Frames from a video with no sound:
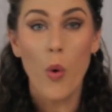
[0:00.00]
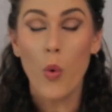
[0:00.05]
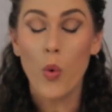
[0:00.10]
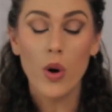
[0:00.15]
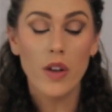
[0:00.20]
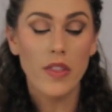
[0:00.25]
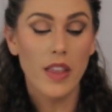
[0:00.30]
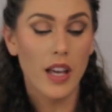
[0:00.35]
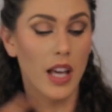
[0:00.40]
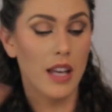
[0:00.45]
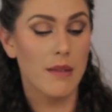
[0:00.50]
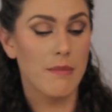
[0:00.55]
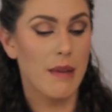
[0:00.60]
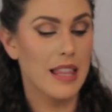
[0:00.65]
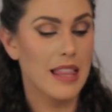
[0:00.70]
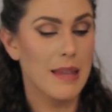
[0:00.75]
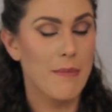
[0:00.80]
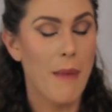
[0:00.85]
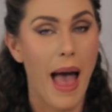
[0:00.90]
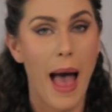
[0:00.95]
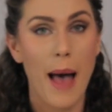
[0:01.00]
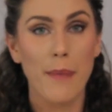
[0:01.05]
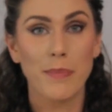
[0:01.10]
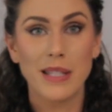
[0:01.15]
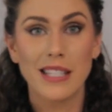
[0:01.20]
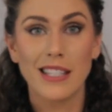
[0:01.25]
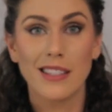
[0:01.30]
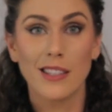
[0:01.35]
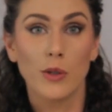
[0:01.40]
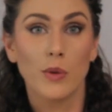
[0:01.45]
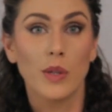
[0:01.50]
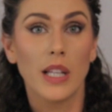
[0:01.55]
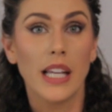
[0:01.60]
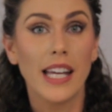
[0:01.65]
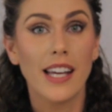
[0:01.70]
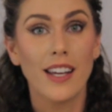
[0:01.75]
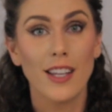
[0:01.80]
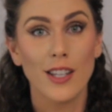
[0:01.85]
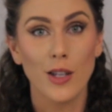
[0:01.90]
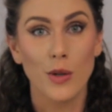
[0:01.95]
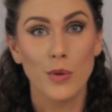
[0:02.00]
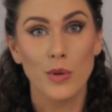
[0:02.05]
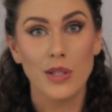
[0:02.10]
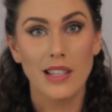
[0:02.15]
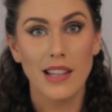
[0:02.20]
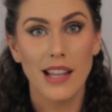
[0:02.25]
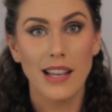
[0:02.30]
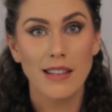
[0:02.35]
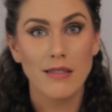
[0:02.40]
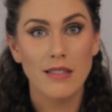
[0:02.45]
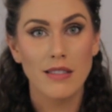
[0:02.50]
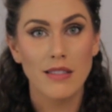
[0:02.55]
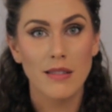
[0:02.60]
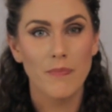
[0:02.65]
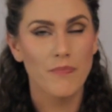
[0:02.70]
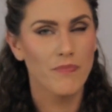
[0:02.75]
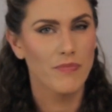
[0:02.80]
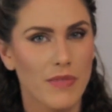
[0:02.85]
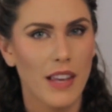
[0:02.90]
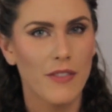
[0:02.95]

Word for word: or that can make them absolutely useless.